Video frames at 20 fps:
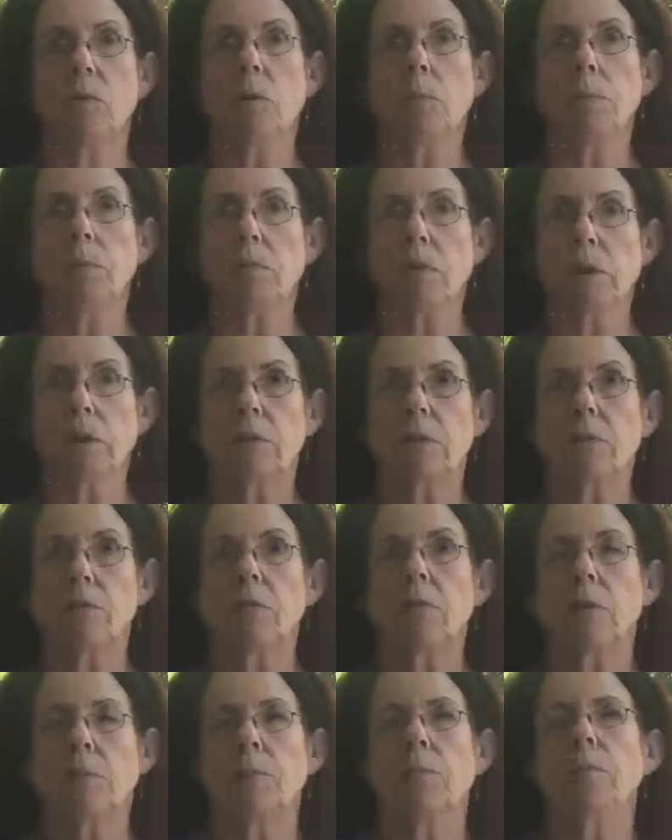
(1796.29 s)
operate the
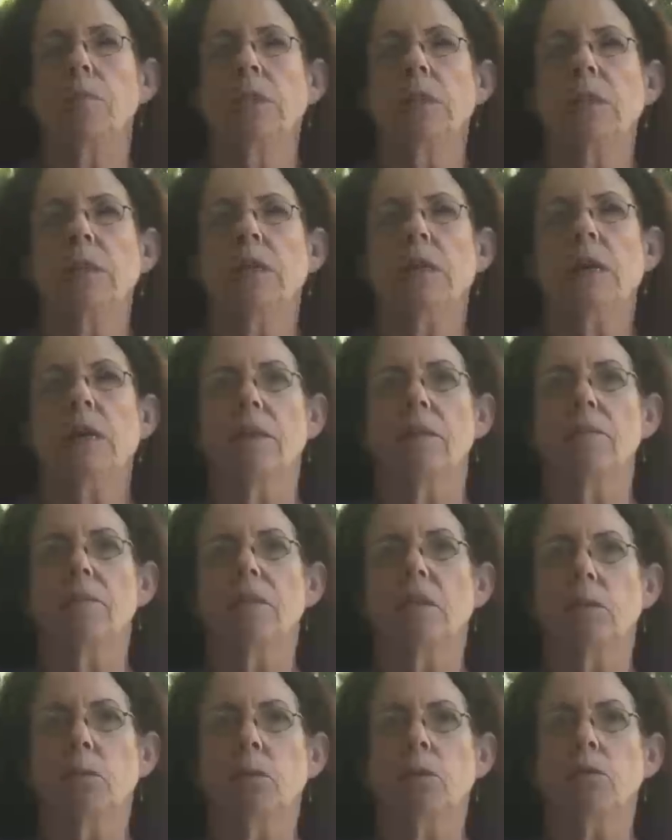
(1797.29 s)
ship. And
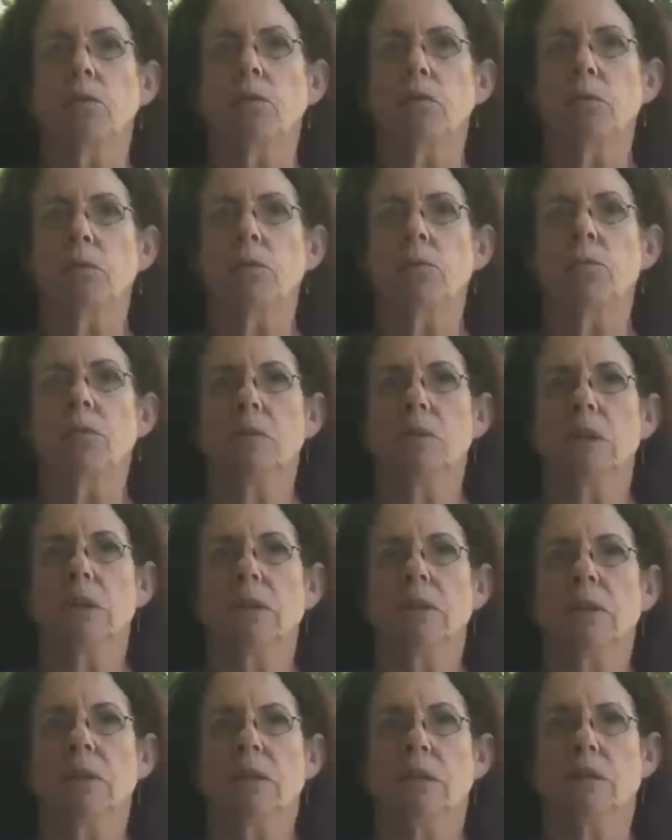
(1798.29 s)
so we do
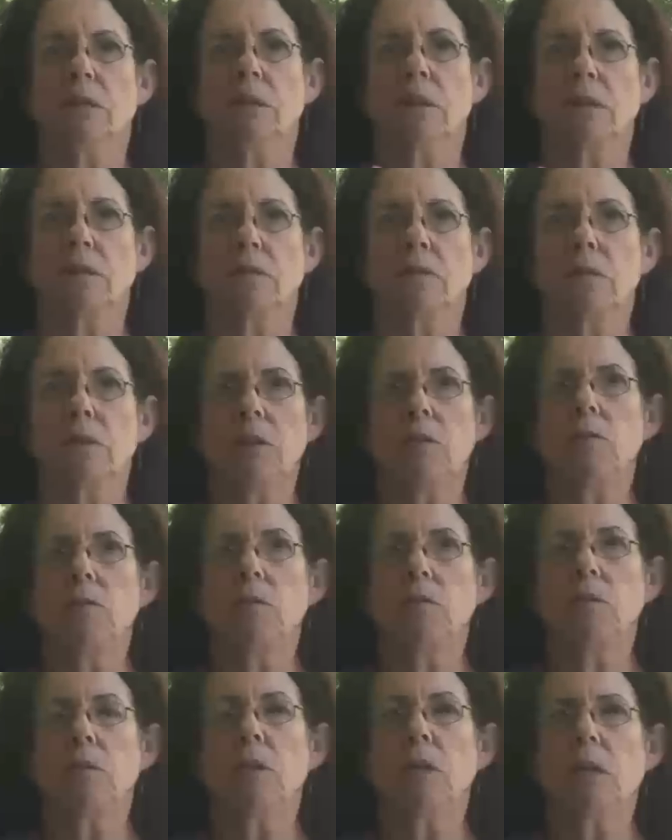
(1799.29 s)
like a
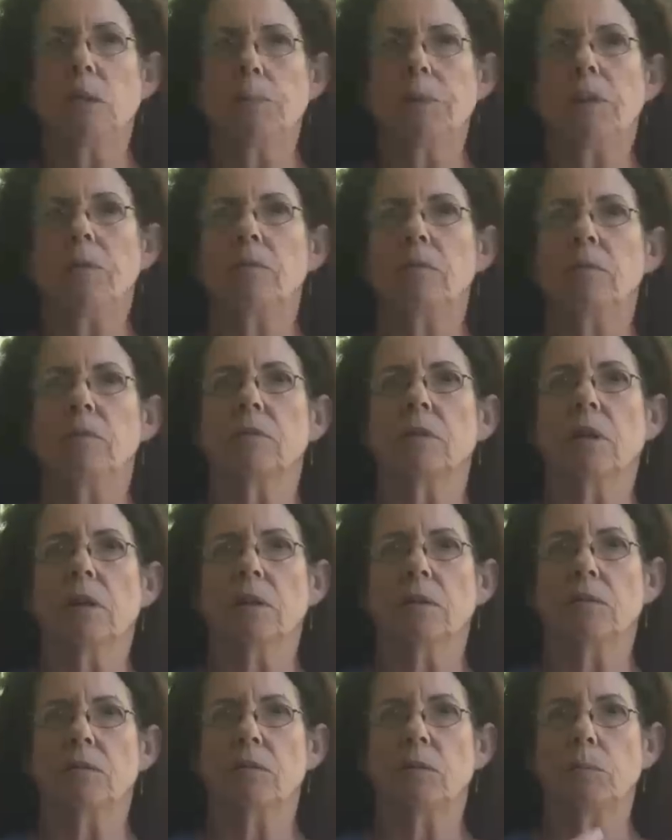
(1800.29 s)
Qigong type
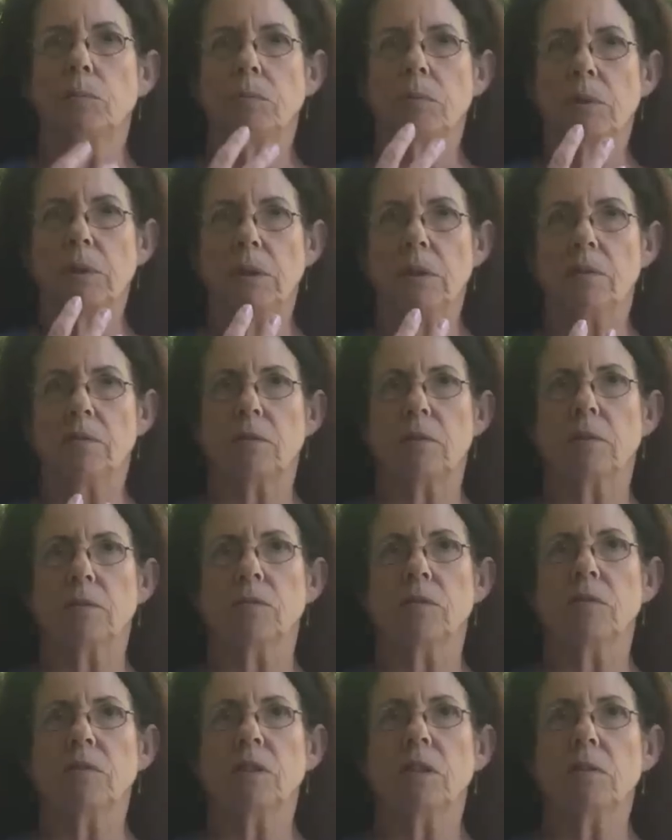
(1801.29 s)
exercise to bring
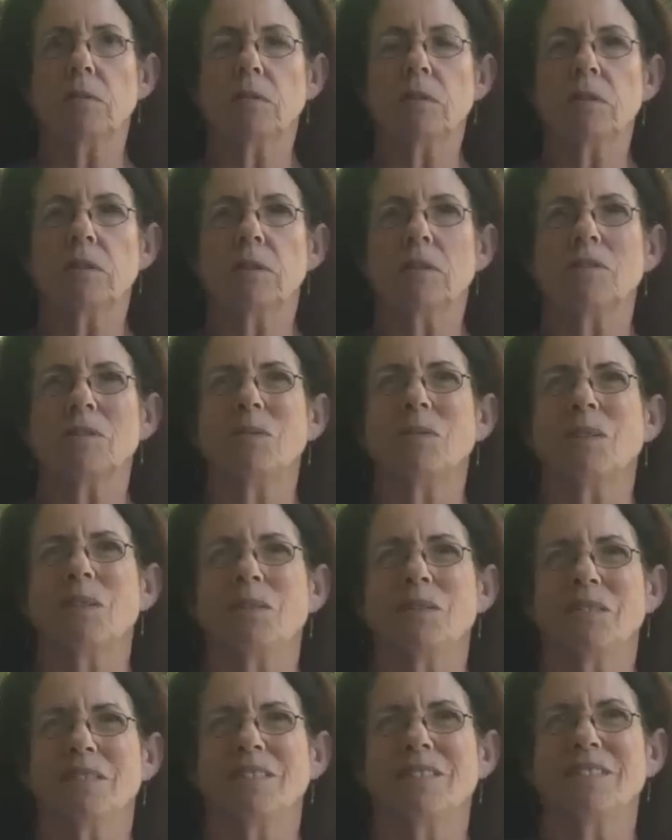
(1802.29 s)
ourselves totally into
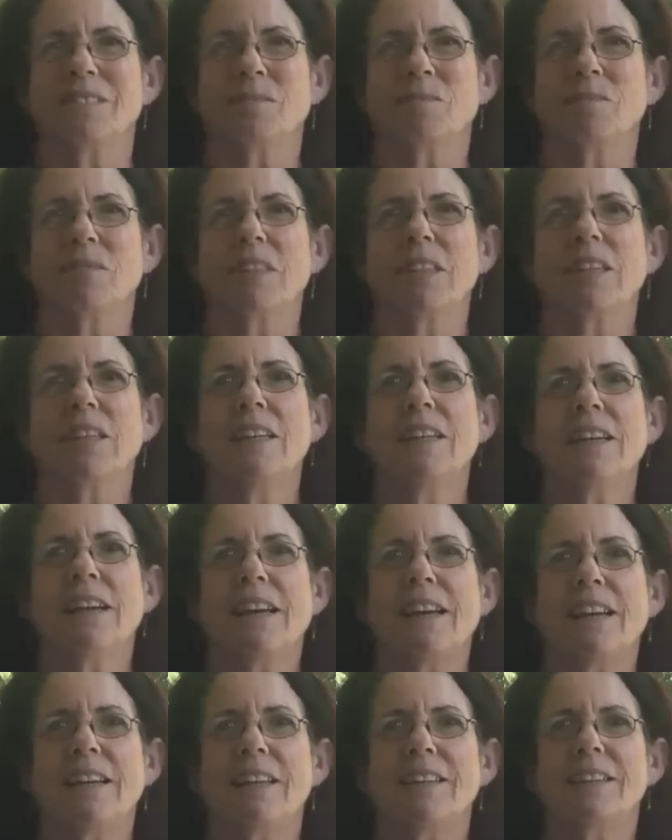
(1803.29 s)
focus.
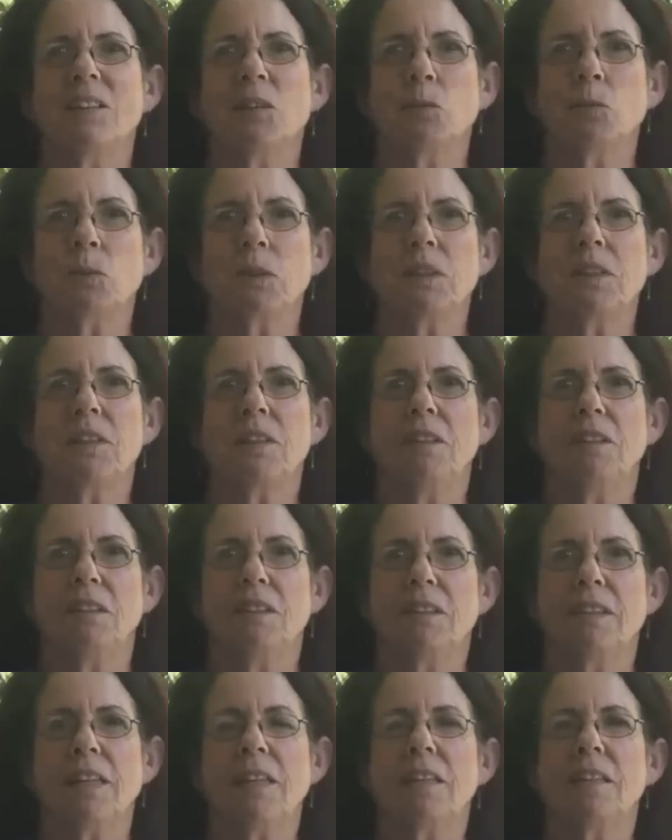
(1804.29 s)
And we
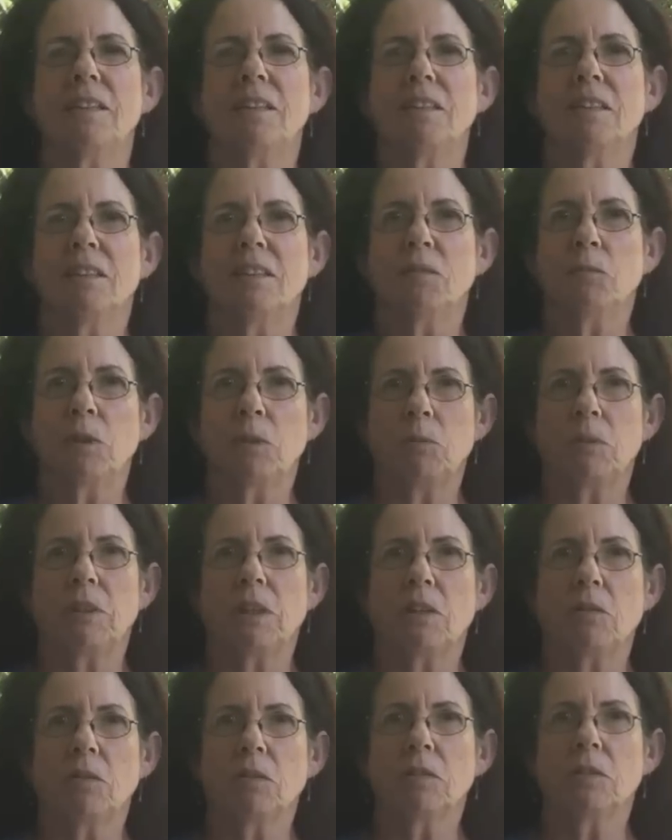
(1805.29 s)
then, when we
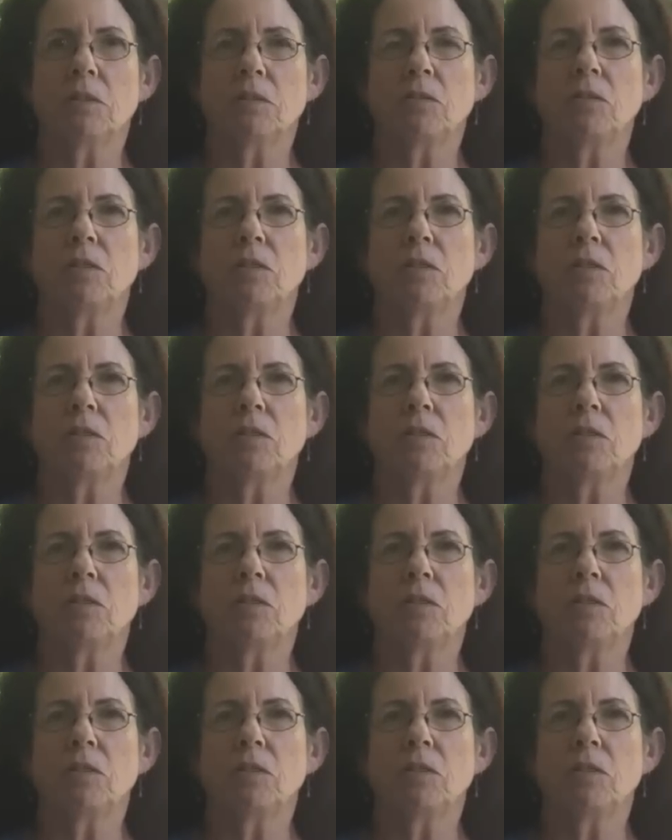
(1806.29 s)
go onto the